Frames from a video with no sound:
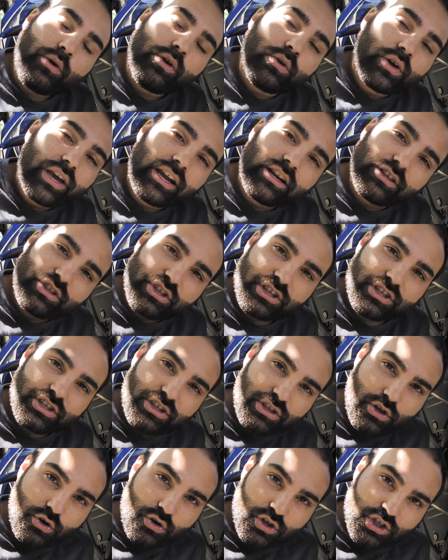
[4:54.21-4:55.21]
you can adjust
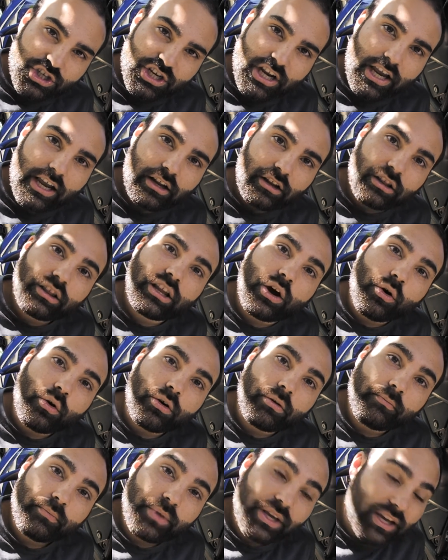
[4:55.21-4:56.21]
your chain
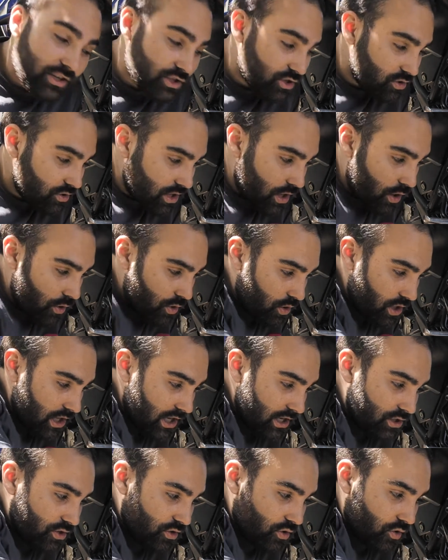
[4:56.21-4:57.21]
alone, because you know you
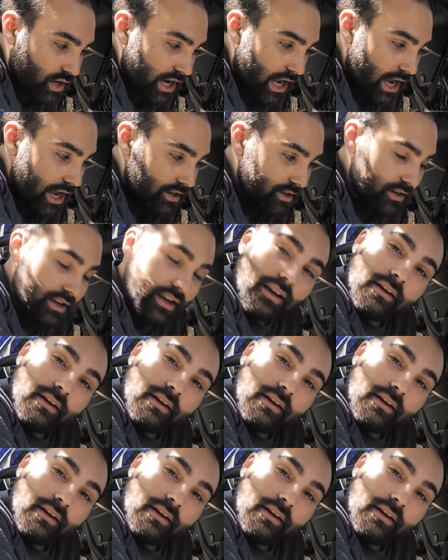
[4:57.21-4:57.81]
need to create